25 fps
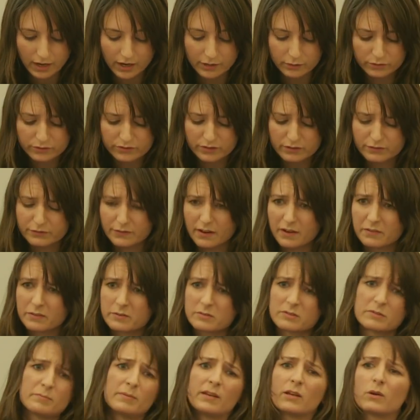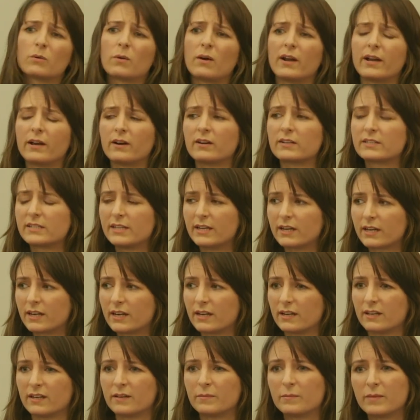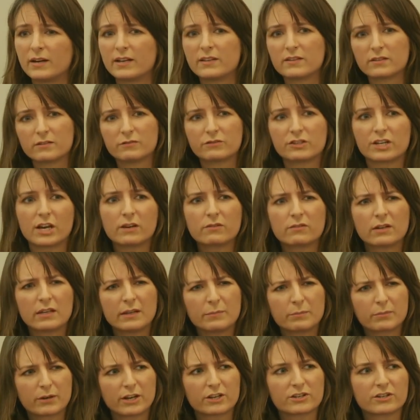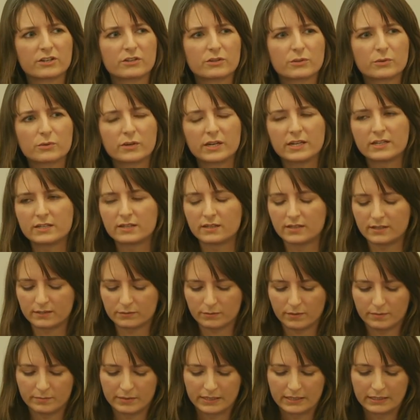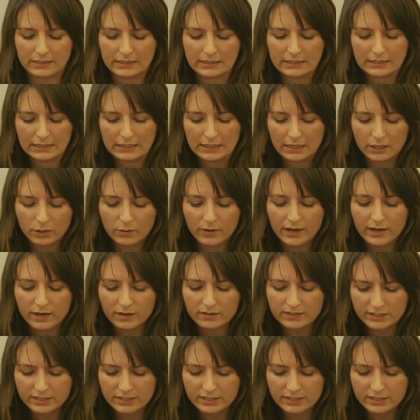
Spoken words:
I also found them to be quite articulate, my sort of general impression talking to these women, quite